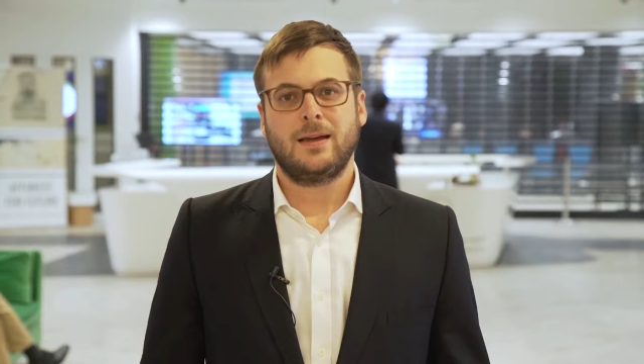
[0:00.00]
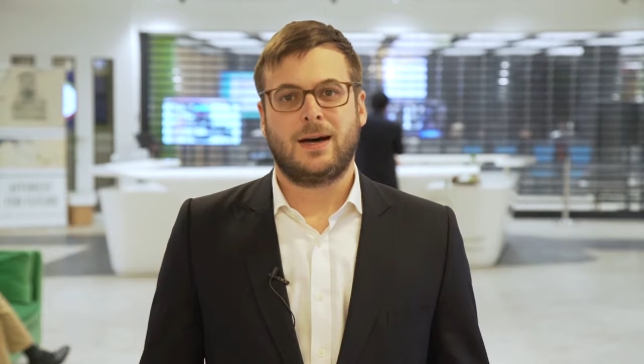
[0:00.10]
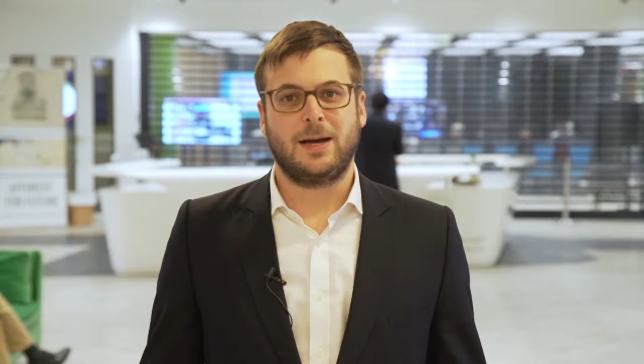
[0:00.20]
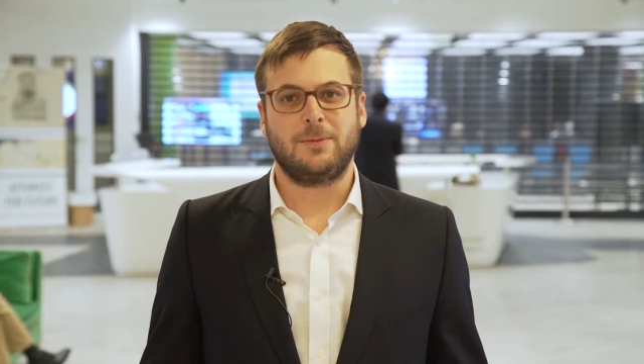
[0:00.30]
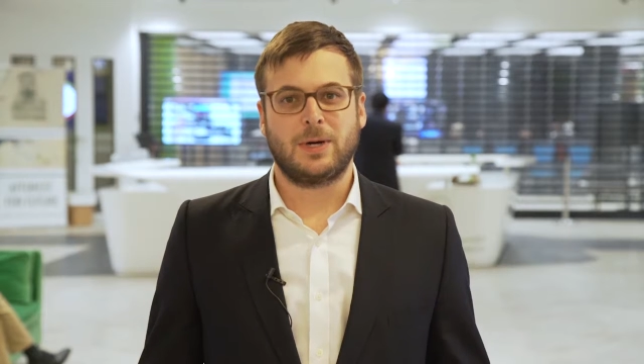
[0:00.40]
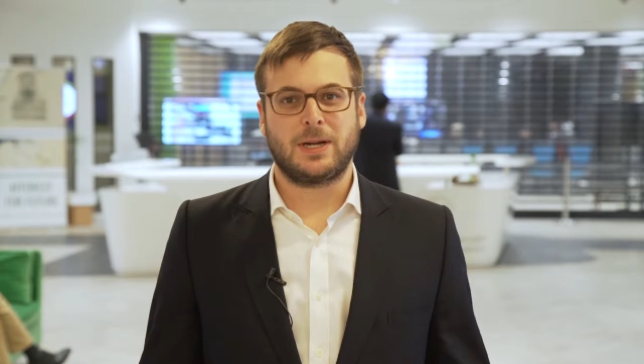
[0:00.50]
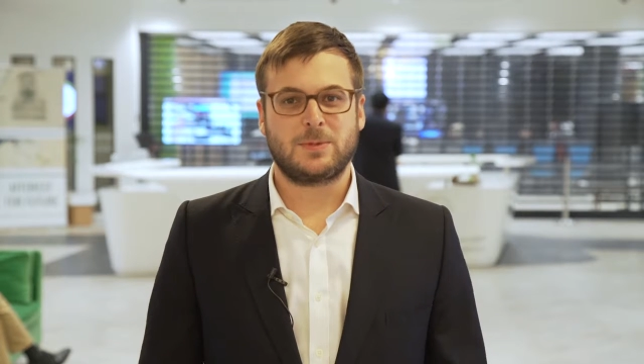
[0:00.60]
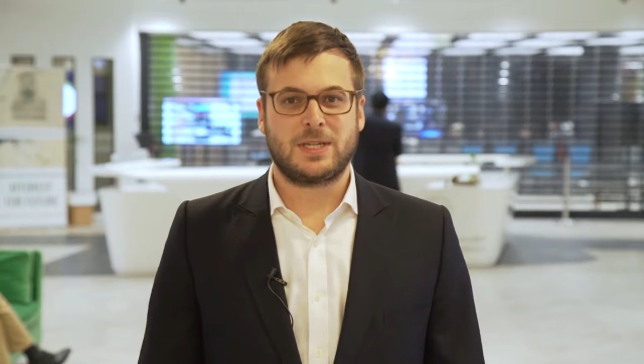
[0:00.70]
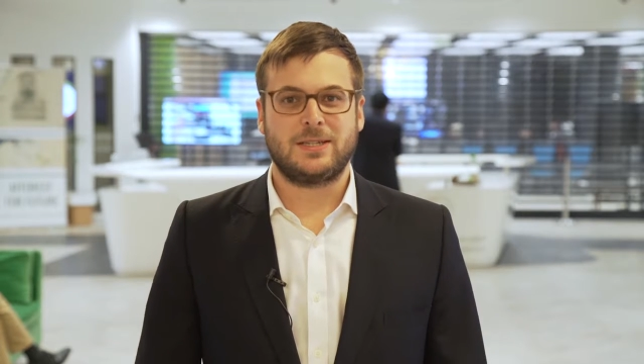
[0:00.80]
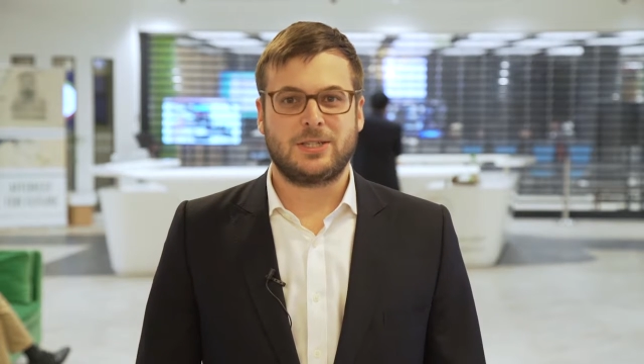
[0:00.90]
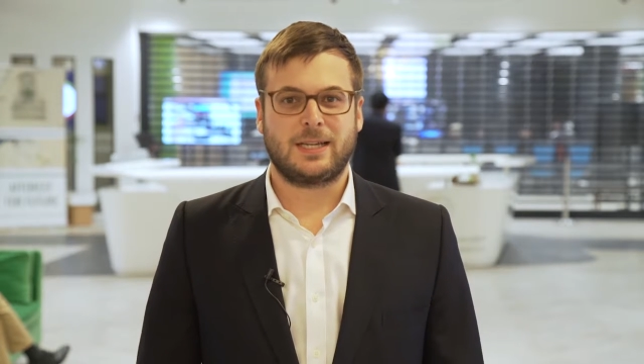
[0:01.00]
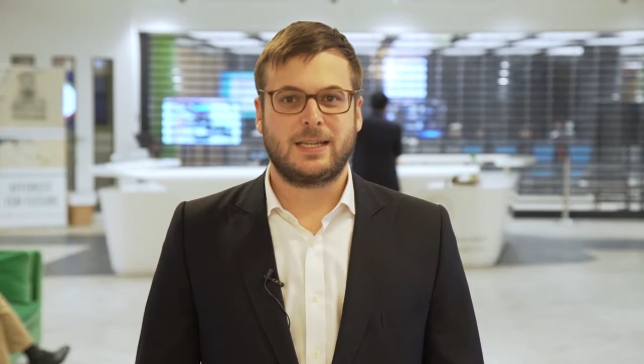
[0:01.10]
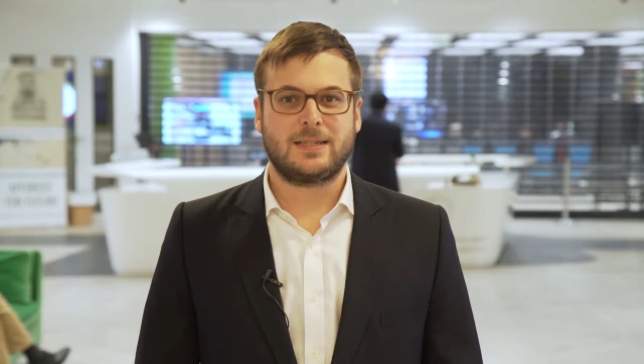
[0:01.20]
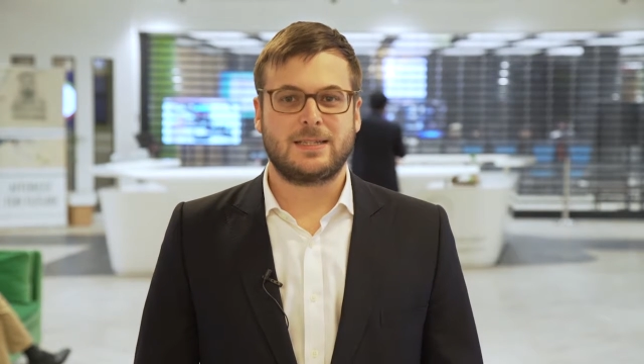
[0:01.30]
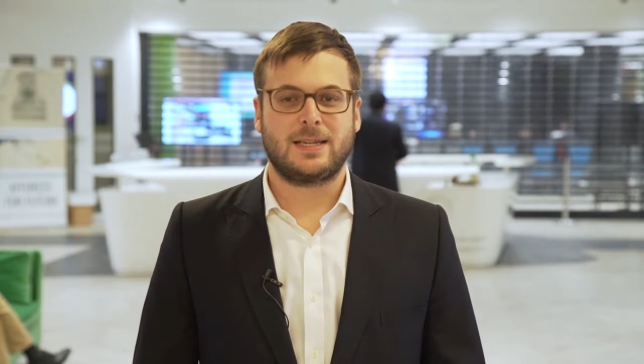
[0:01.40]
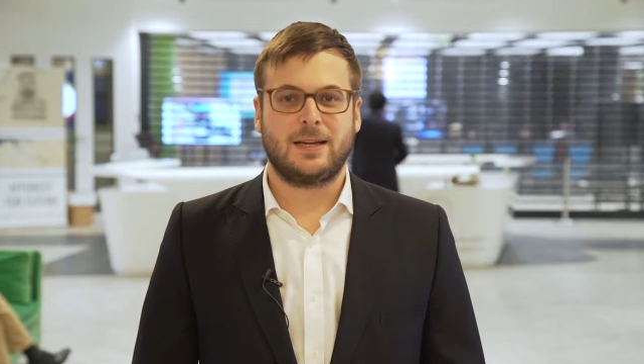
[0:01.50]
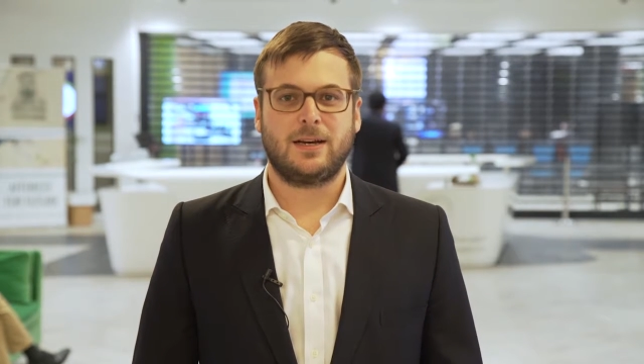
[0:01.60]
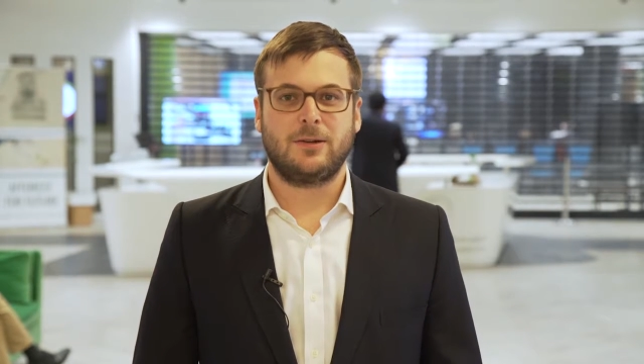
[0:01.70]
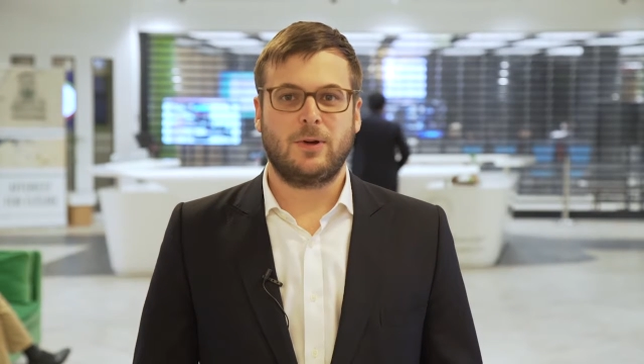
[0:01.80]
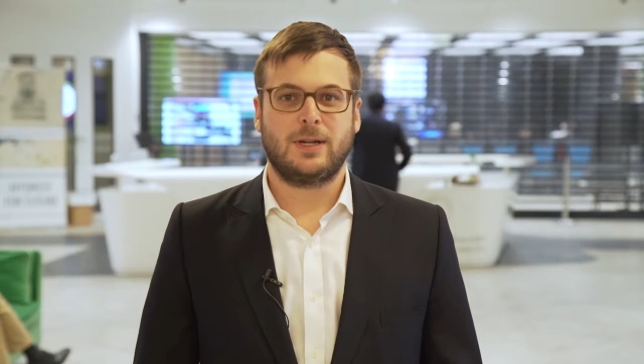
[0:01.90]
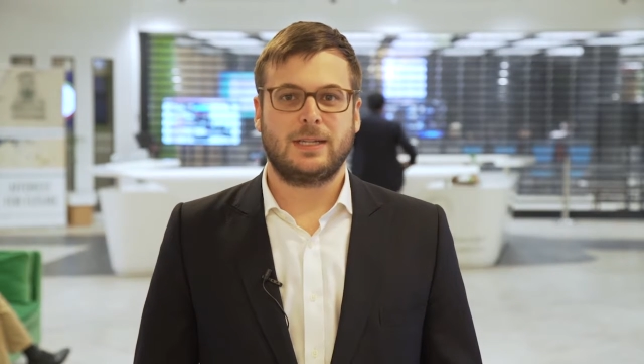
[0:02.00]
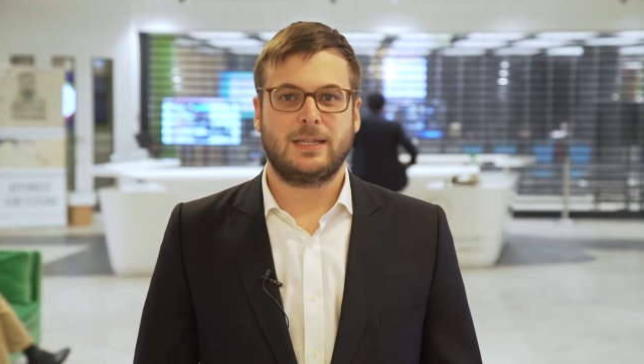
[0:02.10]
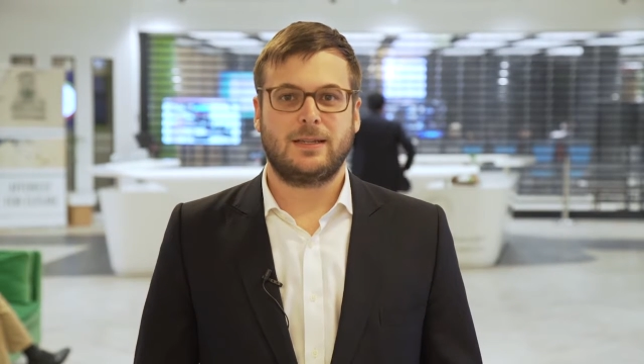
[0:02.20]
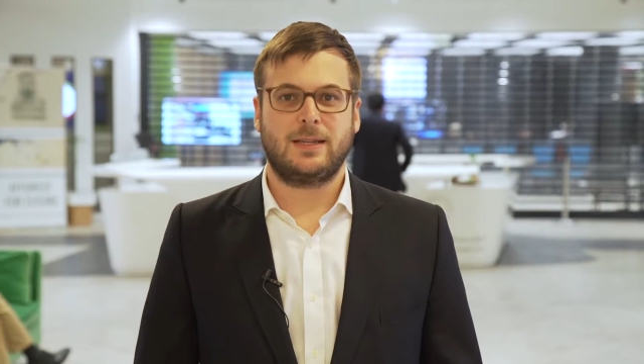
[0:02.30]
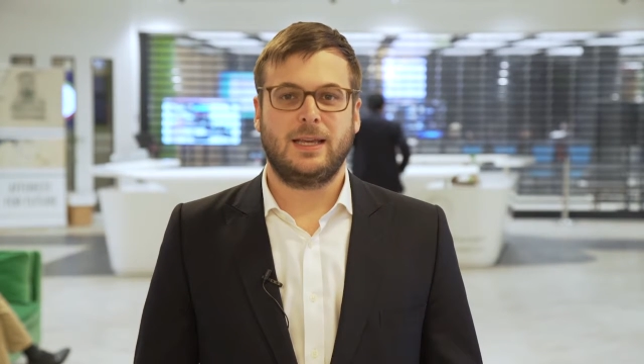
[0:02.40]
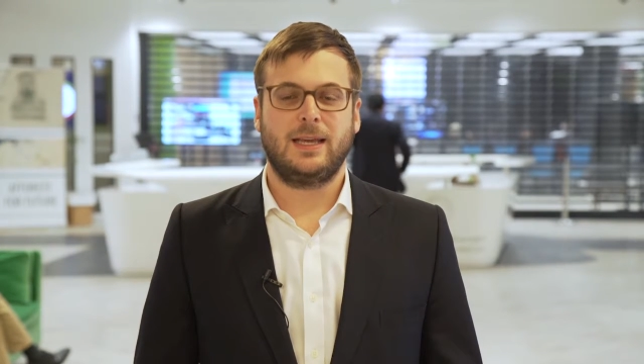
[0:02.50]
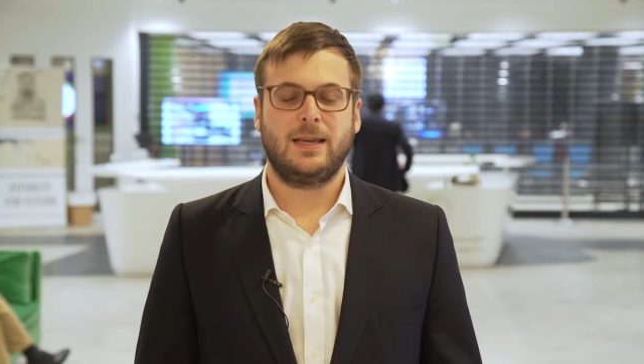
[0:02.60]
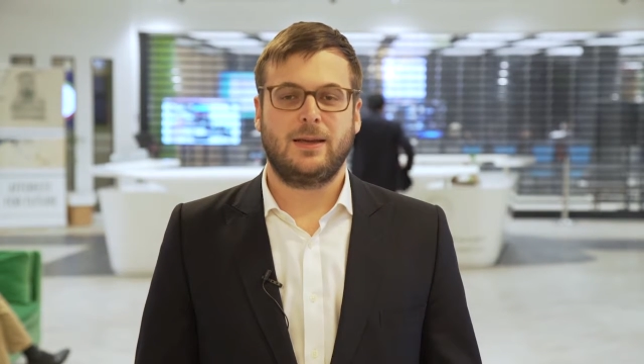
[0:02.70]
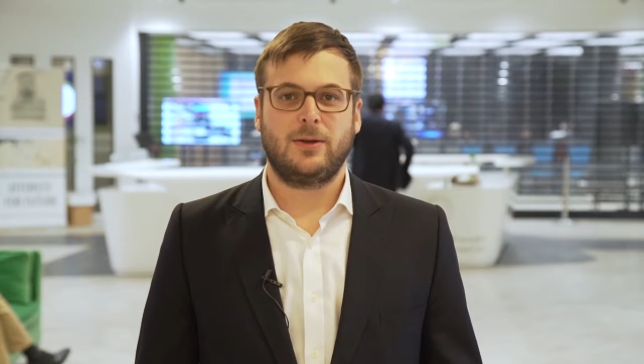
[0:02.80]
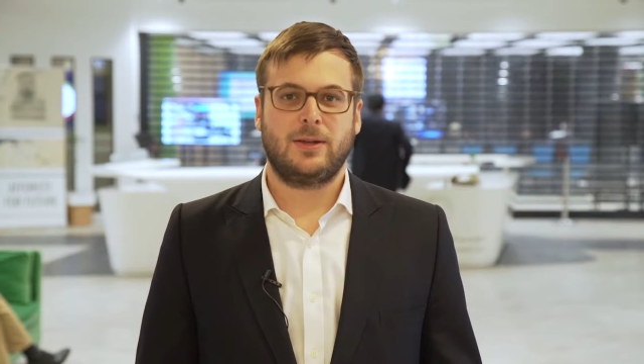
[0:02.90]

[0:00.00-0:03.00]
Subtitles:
Hi, my name is Ian Jenkins and I run the